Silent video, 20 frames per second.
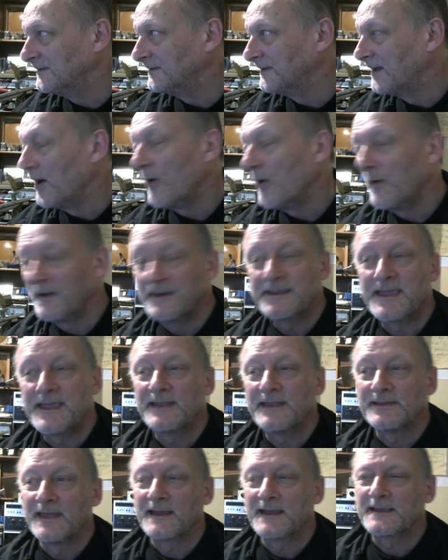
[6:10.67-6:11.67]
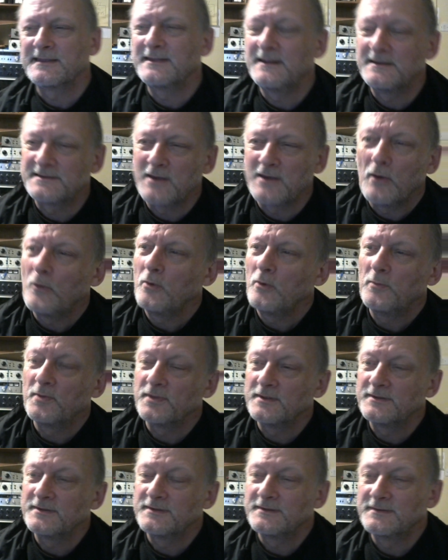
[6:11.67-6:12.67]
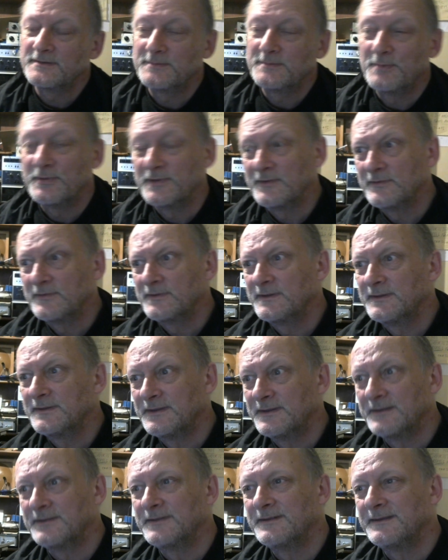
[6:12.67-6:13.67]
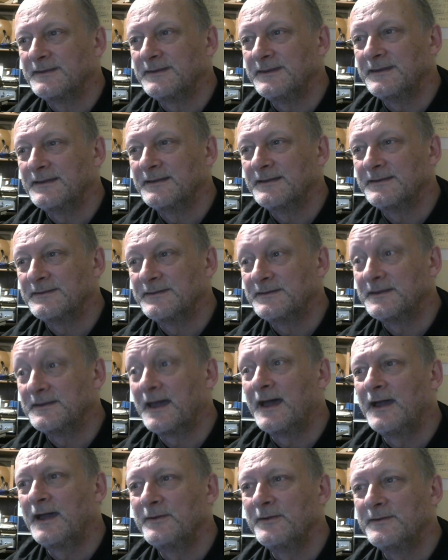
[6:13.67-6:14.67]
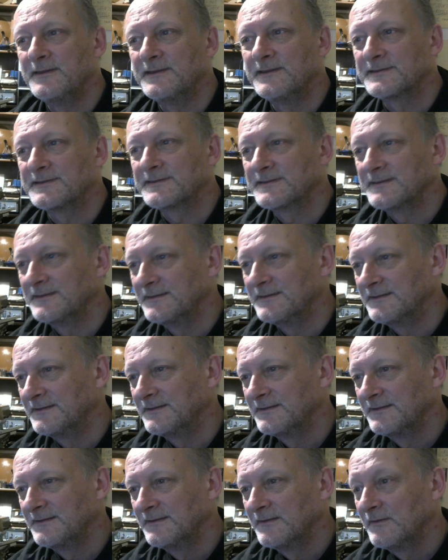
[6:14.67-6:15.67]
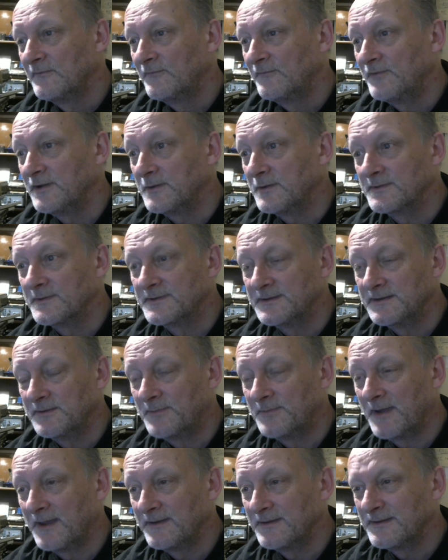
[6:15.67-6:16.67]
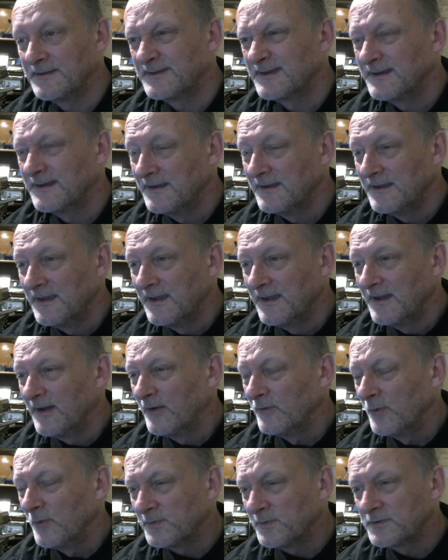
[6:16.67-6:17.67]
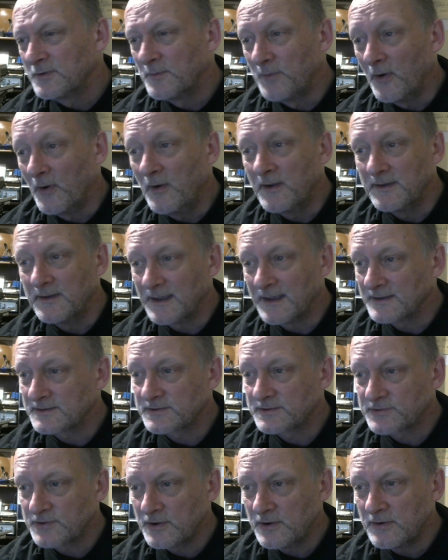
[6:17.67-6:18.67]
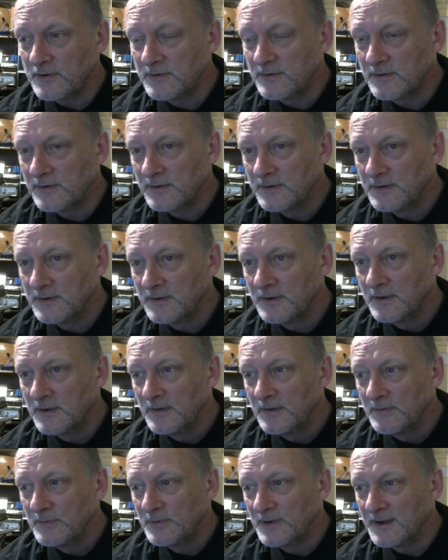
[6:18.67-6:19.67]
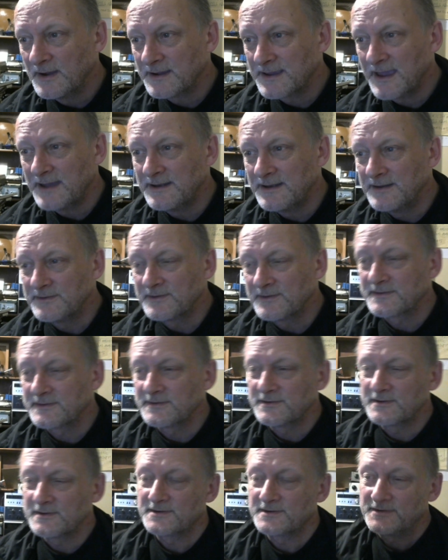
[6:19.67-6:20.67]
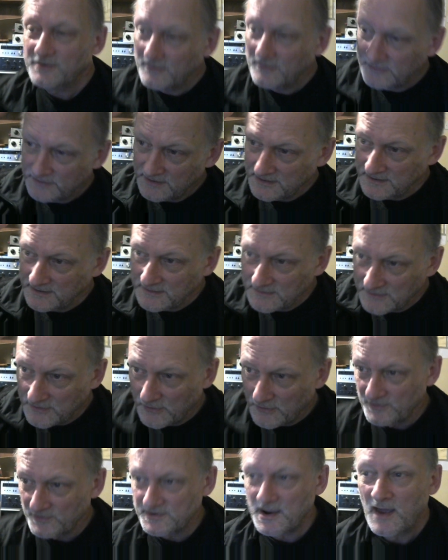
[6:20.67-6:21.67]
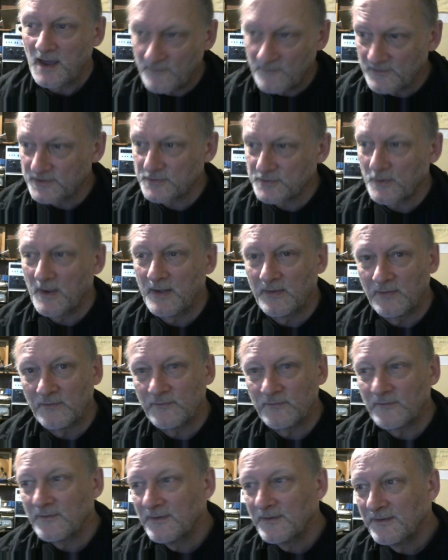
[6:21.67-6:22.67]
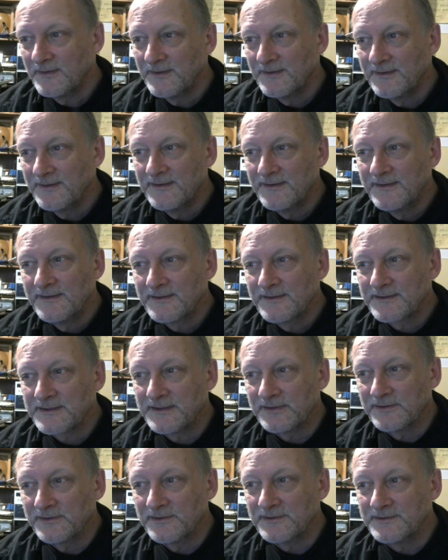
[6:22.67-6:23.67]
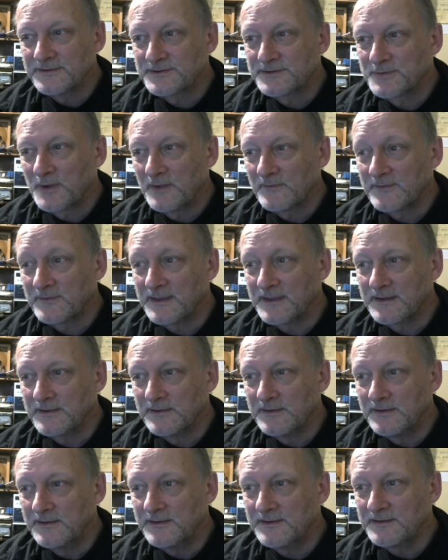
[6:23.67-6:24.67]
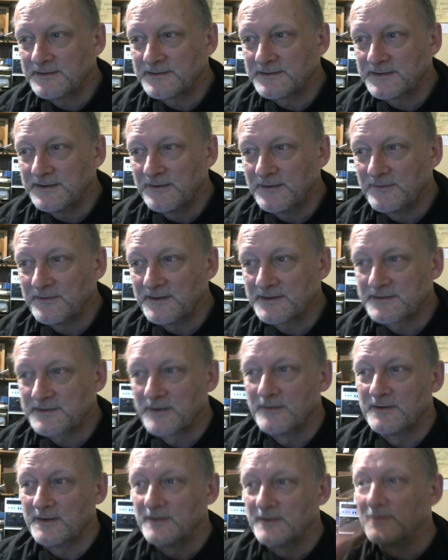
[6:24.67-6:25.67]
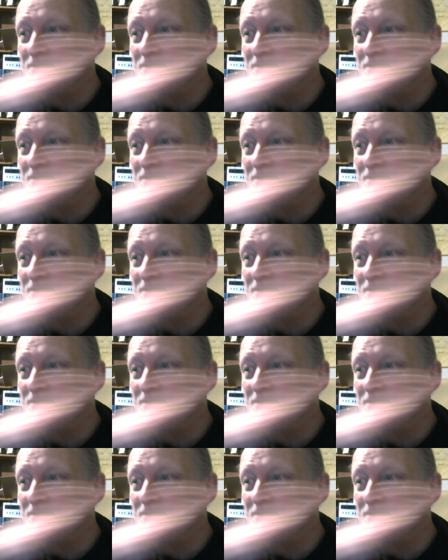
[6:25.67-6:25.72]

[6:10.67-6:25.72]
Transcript: oh, and again, like they say, oh, but the diode is frequency dependent. Well, up to a point, that's true, but again, it doesn't just suddenly cut off at 12 gigahertz. You know, it's going to